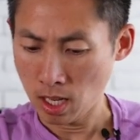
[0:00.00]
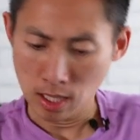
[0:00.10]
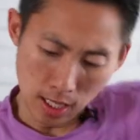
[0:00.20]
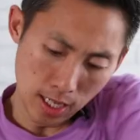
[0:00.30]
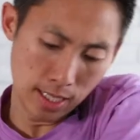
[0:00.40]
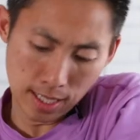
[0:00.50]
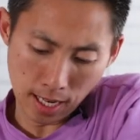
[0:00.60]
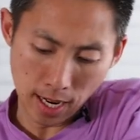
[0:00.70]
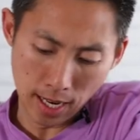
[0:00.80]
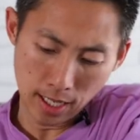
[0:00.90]
Now the
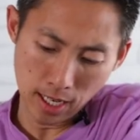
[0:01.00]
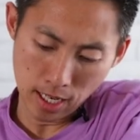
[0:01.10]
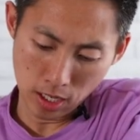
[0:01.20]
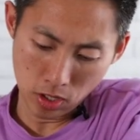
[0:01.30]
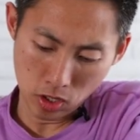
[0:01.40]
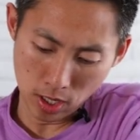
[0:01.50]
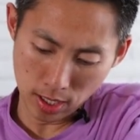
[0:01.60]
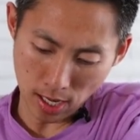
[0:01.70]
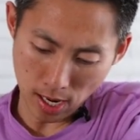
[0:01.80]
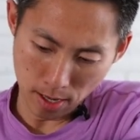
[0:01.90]
inside is
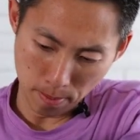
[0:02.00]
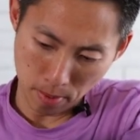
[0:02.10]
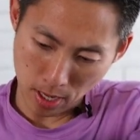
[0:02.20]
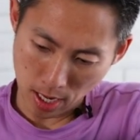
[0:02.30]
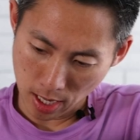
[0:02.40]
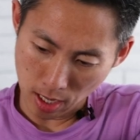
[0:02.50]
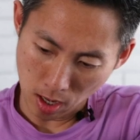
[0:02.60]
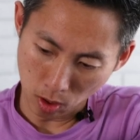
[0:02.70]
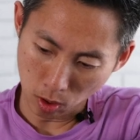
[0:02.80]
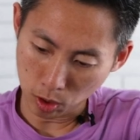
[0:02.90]
just a big
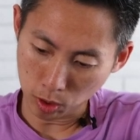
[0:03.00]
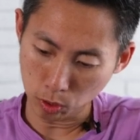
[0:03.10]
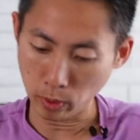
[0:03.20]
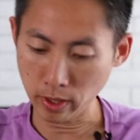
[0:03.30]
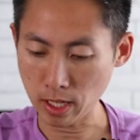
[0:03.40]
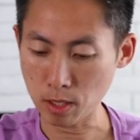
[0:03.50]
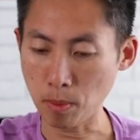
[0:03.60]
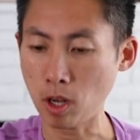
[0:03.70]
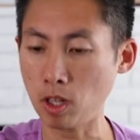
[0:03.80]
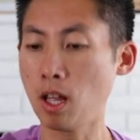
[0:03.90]
hole with a
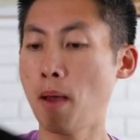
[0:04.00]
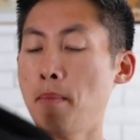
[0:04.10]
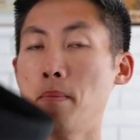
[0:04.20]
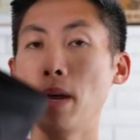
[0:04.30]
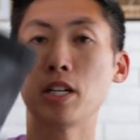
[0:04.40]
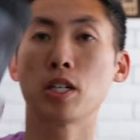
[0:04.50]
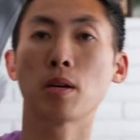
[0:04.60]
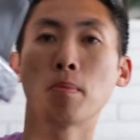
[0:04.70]
small mesh